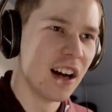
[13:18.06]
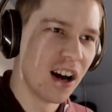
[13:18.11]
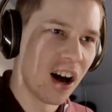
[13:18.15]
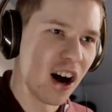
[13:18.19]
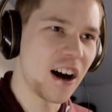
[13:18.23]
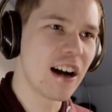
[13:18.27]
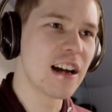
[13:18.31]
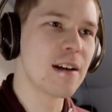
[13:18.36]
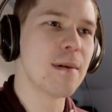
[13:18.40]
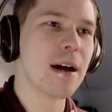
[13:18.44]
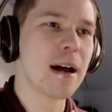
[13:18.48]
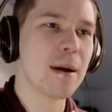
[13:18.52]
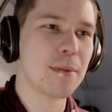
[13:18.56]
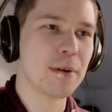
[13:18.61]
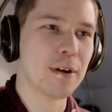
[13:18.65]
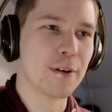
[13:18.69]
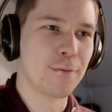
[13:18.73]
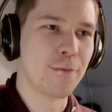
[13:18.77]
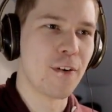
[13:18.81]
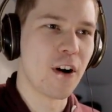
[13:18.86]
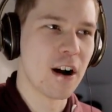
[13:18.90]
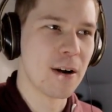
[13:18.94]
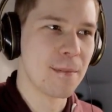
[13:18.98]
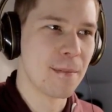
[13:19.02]
I am able to
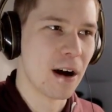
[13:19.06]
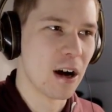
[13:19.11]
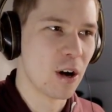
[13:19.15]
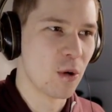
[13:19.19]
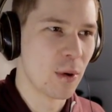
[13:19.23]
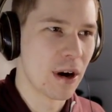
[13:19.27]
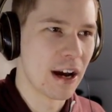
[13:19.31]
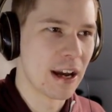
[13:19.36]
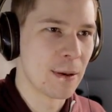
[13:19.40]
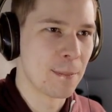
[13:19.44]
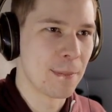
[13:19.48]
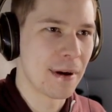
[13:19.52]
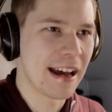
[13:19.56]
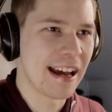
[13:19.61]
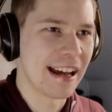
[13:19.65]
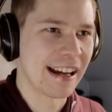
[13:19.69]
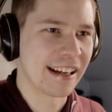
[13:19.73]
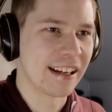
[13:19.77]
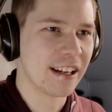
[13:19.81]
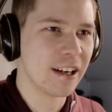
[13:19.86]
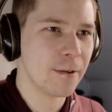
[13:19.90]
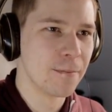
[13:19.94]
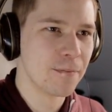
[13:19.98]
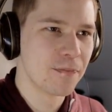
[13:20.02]
find my way
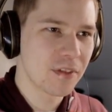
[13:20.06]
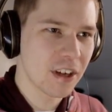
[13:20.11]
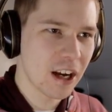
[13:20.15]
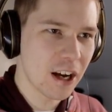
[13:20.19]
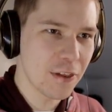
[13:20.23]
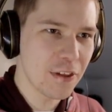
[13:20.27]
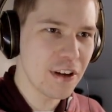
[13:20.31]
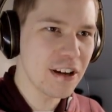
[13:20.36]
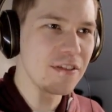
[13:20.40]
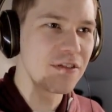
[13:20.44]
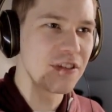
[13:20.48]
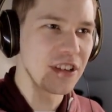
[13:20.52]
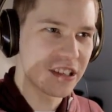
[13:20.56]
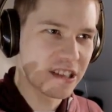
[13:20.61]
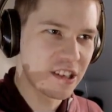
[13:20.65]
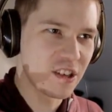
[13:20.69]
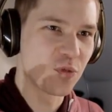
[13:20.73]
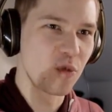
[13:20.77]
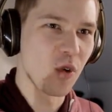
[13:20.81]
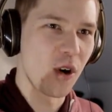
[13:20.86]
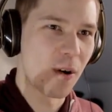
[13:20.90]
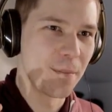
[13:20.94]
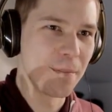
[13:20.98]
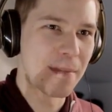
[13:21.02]
back. I think this
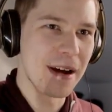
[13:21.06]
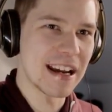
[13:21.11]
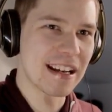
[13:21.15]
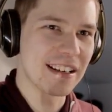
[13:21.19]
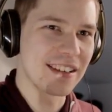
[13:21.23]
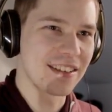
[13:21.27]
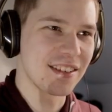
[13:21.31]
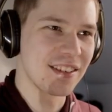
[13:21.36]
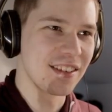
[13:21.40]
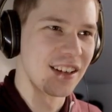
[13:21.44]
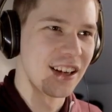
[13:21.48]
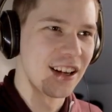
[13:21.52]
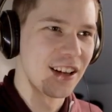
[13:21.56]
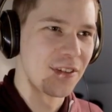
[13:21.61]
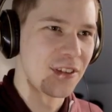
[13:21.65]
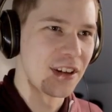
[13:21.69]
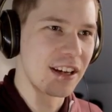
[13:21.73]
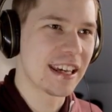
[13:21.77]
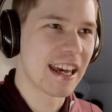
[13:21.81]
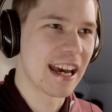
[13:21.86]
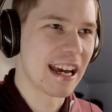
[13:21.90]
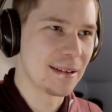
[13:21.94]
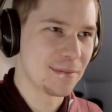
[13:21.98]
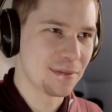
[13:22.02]
is what makes the
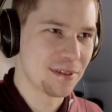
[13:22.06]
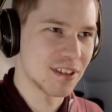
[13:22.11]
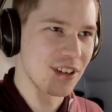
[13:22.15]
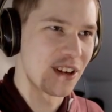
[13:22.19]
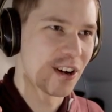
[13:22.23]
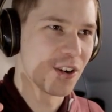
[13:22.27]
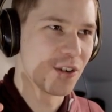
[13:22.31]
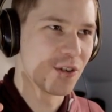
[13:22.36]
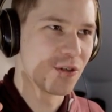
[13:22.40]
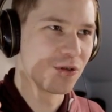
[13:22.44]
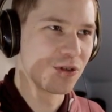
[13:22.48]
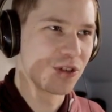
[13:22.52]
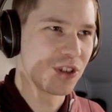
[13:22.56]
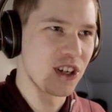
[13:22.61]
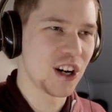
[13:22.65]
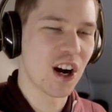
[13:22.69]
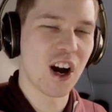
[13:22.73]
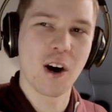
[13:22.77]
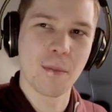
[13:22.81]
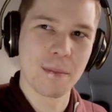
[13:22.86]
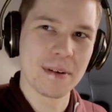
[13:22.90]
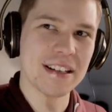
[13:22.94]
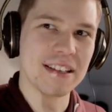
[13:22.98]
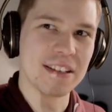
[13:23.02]
game so
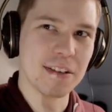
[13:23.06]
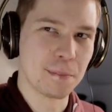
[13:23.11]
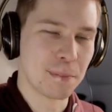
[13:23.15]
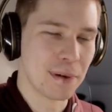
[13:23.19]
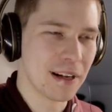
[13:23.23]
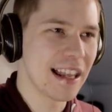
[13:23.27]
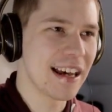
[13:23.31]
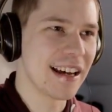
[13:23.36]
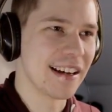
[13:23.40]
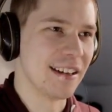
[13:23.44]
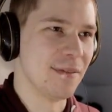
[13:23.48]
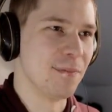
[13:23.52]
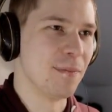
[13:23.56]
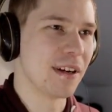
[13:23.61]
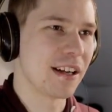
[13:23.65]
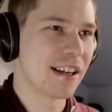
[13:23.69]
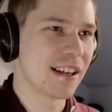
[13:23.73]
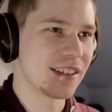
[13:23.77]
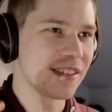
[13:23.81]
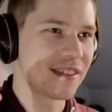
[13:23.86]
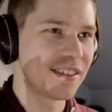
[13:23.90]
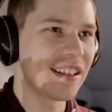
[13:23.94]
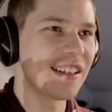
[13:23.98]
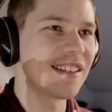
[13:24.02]
charming to play,
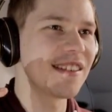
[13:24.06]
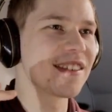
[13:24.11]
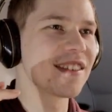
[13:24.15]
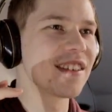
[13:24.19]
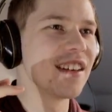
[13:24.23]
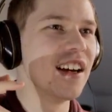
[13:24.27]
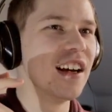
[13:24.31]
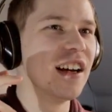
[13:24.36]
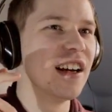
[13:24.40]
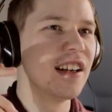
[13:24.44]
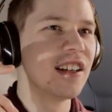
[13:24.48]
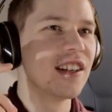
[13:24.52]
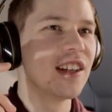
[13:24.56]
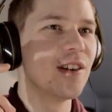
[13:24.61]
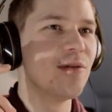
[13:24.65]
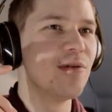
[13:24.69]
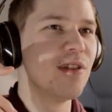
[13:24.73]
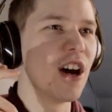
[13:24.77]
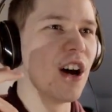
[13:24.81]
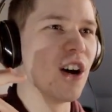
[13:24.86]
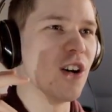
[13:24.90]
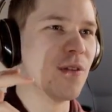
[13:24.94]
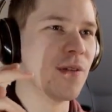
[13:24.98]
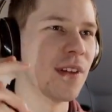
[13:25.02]
because since you
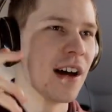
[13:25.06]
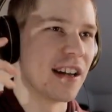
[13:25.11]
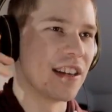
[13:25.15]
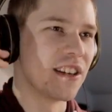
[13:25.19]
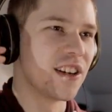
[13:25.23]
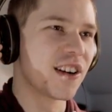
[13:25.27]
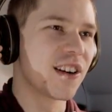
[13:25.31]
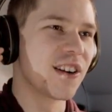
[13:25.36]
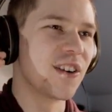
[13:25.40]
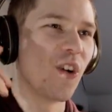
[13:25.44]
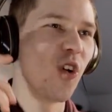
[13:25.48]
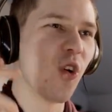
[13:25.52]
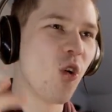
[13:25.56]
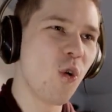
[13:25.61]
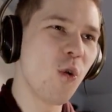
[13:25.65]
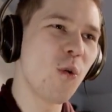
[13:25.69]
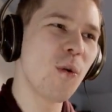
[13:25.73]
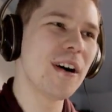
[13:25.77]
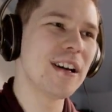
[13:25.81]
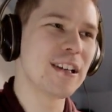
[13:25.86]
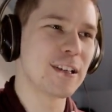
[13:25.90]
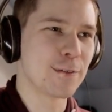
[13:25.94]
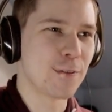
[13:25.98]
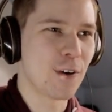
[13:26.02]
know that you can
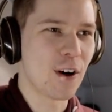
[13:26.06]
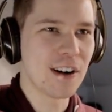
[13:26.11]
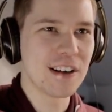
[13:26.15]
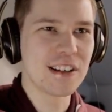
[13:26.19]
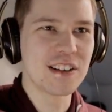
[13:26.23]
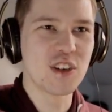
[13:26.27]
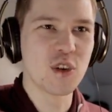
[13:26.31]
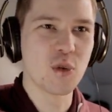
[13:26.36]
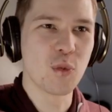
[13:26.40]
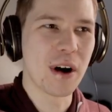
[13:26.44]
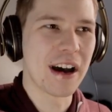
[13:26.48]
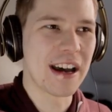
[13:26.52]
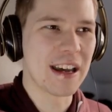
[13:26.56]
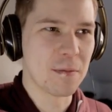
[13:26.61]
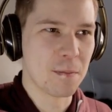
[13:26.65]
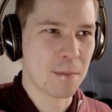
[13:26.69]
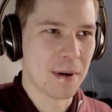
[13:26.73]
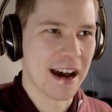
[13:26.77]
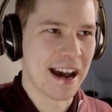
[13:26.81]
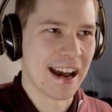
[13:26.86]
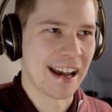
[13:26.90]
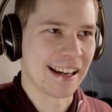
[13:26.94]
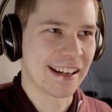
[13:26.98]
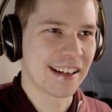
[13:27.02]
always find your way
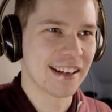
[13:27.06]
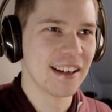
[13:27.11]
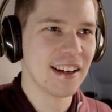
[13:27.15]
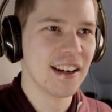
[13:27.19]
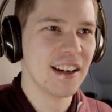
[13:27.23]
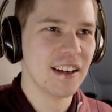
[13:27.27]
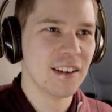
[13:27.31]
back